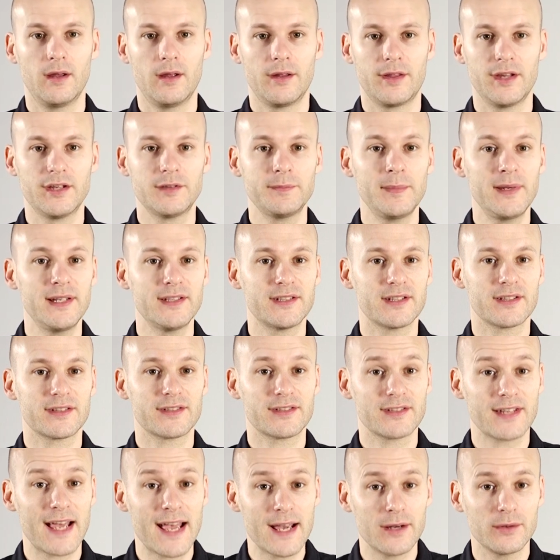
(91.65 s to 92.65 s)
This means it
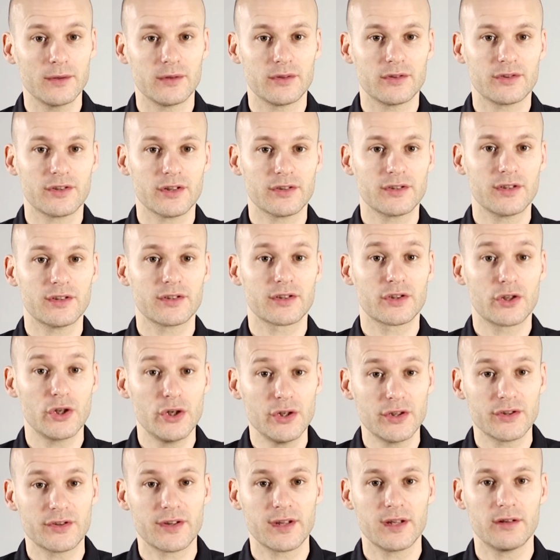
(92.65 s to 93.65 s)
sounds just as
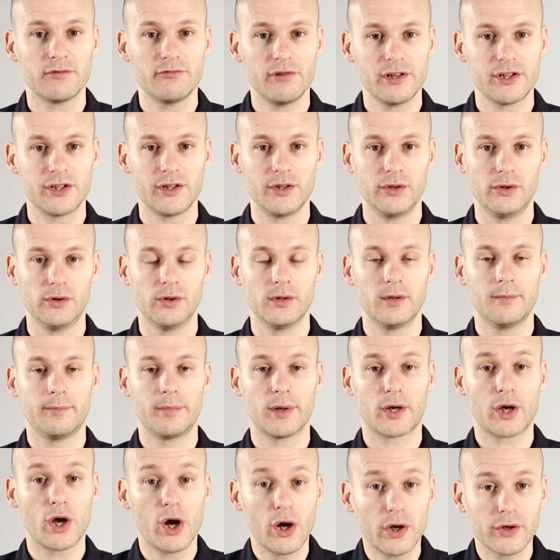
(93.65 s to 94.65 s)
good as the original
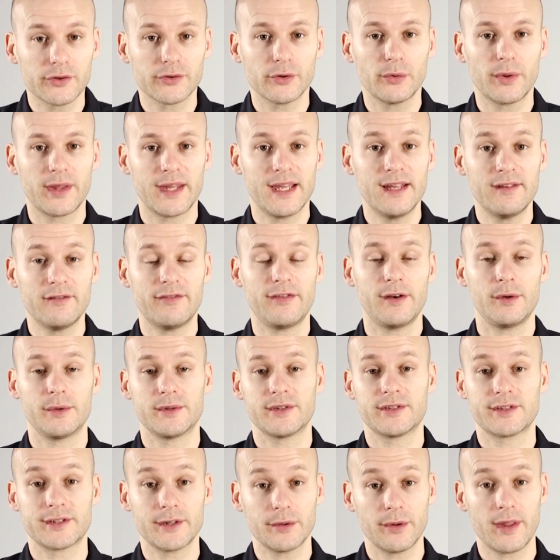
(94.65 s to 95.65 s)
because all the info
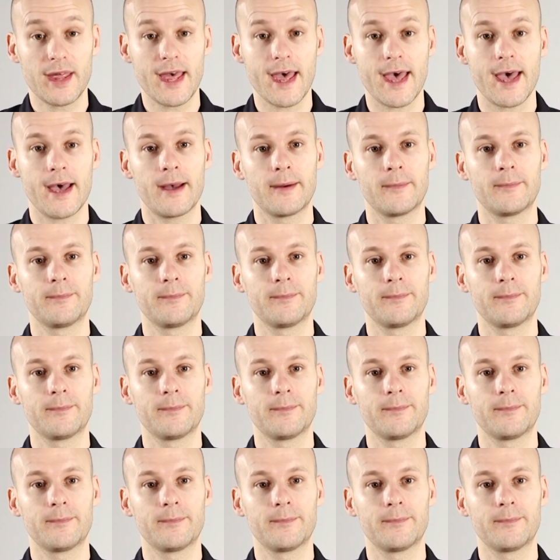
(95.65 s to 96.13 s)
is still there.